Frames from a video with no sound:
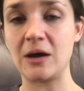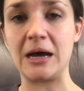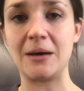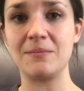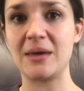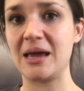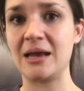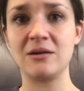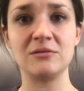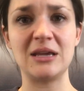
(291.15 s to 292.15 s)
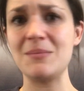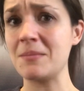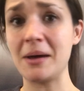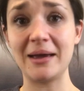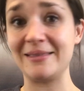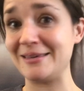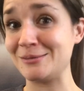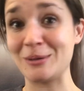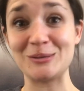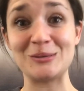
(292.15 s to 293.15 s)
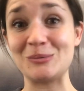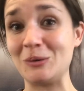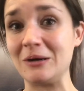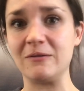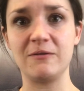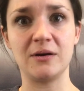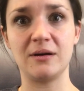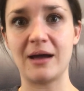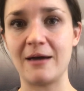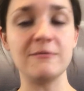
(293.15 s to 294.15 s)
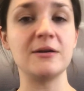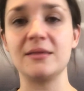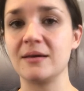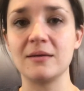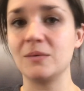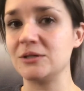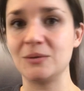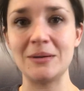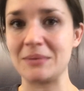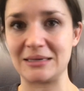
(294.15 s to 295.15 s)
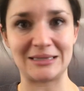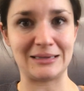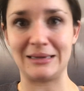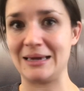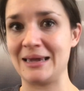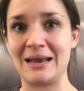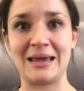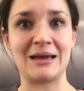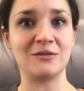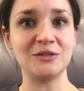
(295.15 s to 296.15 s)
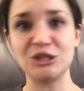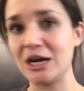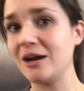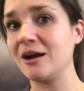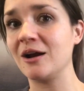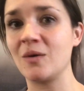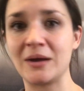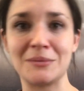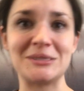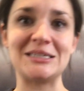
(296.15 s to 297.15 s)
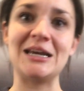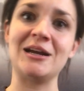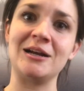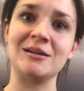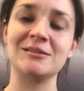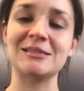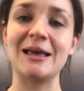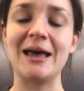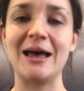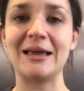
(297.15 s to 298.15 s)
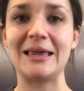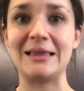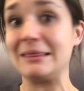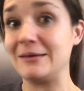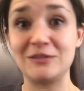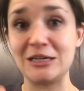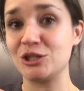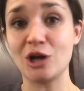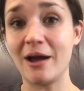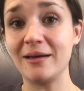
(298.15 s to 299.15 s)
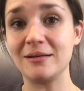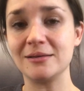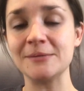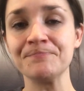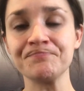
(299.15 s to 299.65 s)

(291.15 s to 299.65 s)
And keep in mind, these muscles work for everything that we're doing, basically. Getting out of a chair, going upstairs, lifting a child.